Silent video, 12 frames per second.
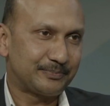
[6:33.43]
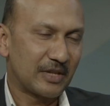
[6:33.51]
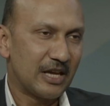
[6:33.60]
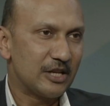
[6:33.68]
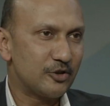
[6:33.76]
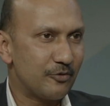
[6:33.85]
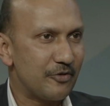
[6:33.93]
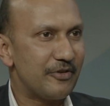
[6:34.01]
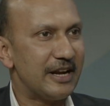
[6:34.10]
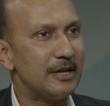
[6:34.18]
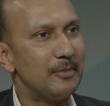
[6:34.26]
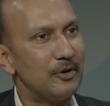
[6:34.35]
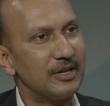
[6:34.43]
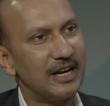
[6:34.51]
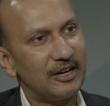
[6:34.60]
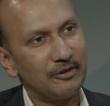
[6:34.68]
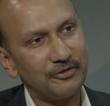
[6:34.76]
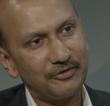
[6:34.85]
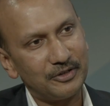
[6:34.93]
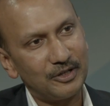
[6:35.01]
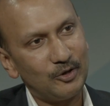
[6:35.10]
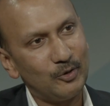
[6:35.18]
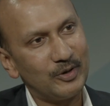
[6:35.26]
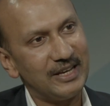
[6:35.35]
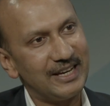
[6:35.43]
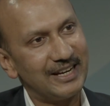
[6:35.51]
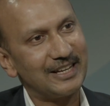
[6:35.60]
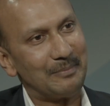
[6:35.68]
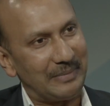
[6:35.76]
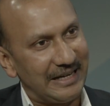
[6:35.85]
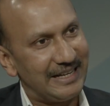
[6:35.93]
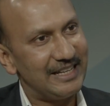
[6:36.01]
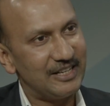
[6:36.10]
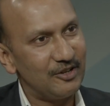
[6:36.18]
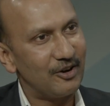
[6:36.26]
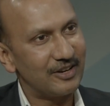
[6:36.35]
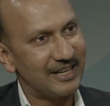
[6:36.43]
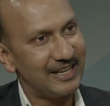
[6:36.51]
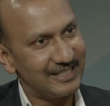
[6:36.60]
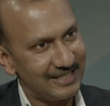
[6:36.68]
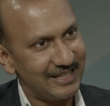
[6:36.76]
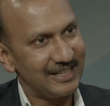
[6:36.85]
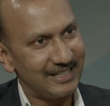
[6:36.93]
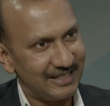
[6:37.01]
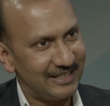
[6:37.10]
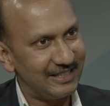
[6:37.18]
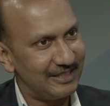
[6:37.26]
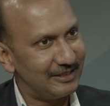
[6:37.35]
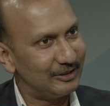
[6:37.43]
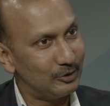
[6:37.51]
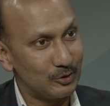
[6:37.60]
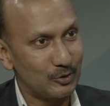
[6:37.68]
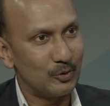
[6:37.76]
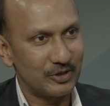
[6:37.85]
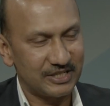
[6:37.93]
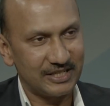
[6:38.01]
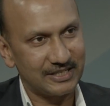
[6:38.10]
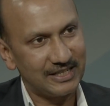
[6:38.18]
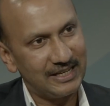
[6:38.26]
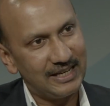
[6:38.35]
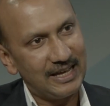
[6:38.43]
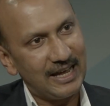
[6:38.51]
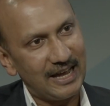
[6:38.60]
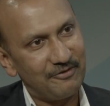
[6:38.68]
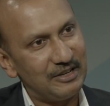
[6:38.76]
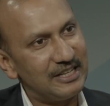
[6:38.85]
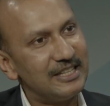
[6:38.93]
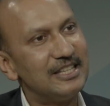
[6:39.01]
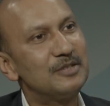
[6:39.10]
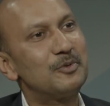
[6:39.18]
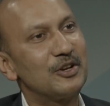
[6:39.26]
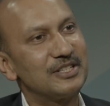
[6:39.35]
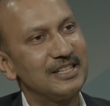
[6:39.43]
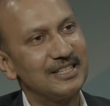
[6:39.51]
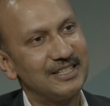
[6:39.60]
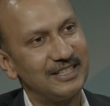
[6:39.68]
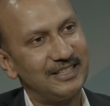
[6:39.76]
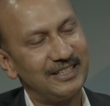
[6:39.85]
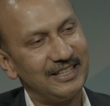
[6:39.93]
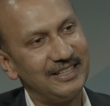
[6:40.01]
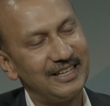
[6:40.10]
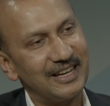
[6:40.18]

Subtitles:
Mm. So we went about kind of looking at completely reorganizing those courses. And we did this process in the